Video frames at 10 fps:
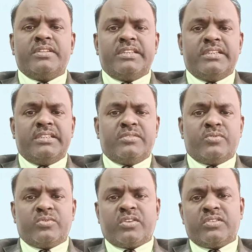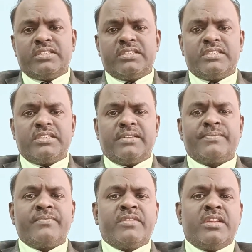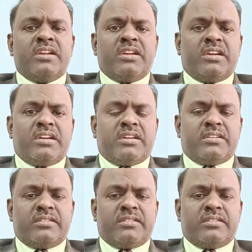in 2000s, uh,